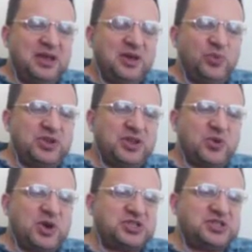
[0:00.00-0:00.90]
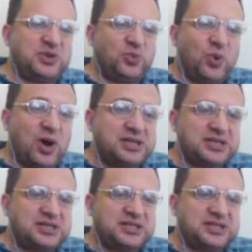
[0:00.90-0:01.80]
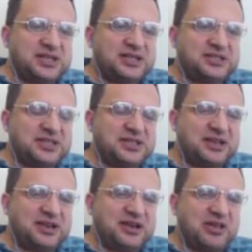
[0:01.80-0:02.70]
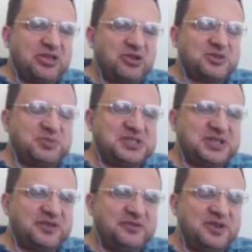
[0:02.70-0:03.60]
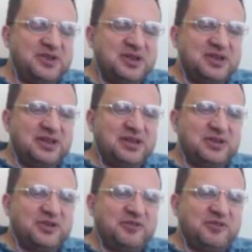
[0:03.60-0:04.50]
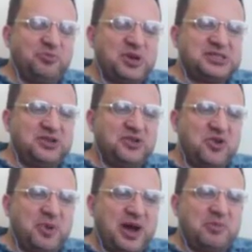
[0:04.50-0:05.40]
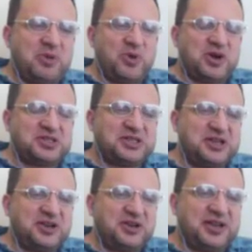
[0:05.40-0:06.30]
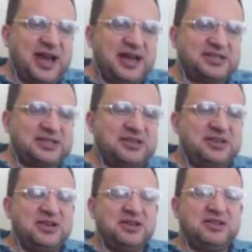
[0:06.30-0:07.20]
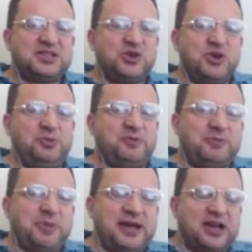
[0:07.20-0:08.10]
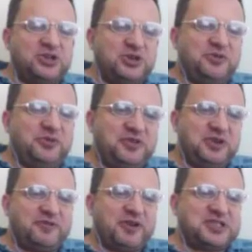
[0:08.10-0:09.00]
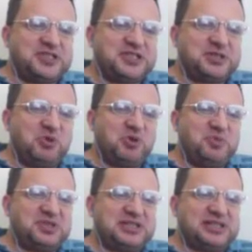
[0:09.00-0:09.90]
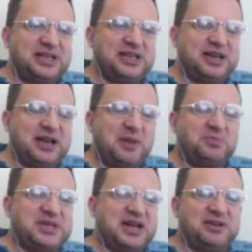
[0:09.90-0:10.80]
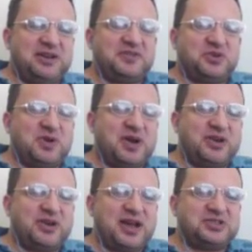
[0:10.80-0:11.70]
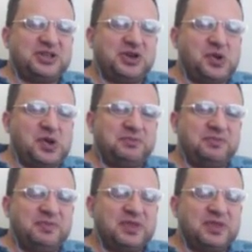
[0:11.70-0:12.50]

And one of the questions that wasn't discussed, and I thought to myself, you know, if President Obama walked in here and he asked this group of about 150 of us, is small business lending up, down, left, or right, or how's it going?